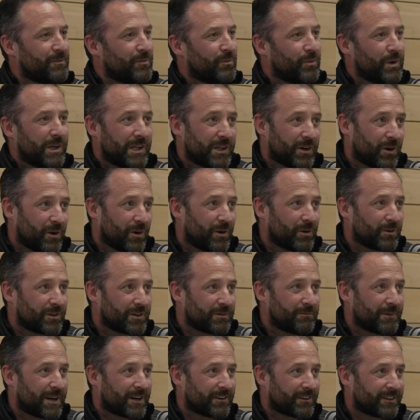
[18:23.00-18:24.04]
We know how
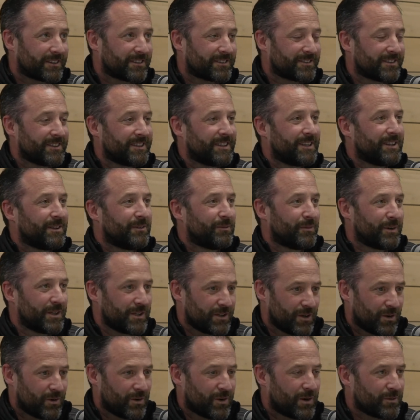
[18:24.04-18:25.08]
to market it. We
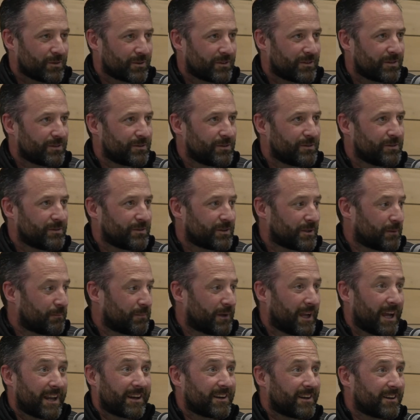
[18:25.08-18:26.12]
know how to
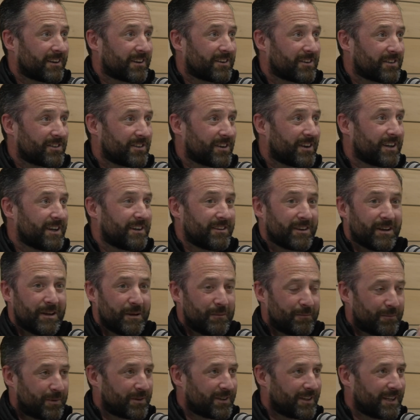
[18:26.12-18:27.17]
get it into the site,
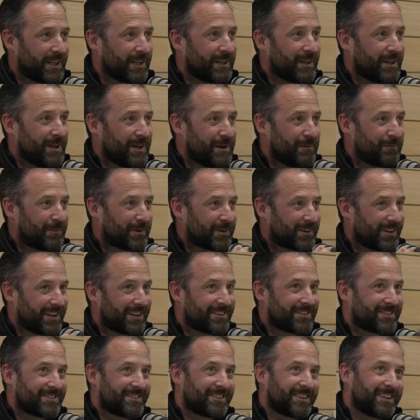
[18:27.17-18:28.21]
put it in. But
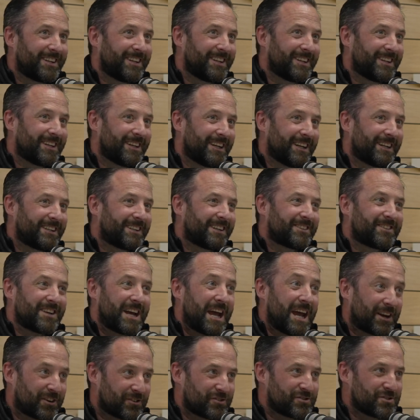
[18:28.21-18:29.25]
that's
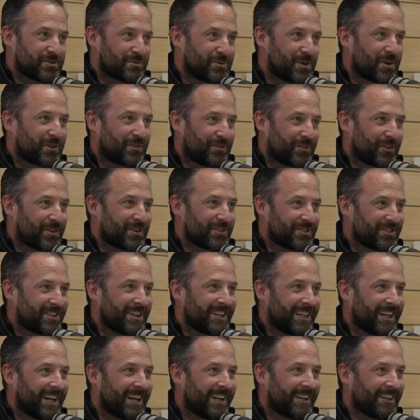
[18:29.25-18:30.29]
extra work for us
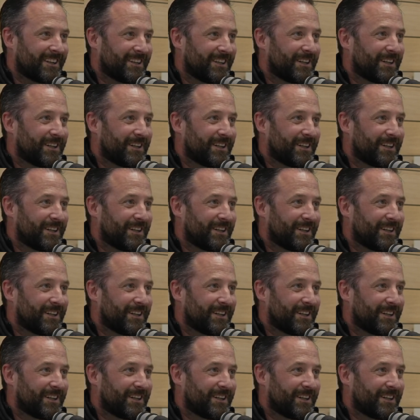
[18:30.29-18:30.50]
then again.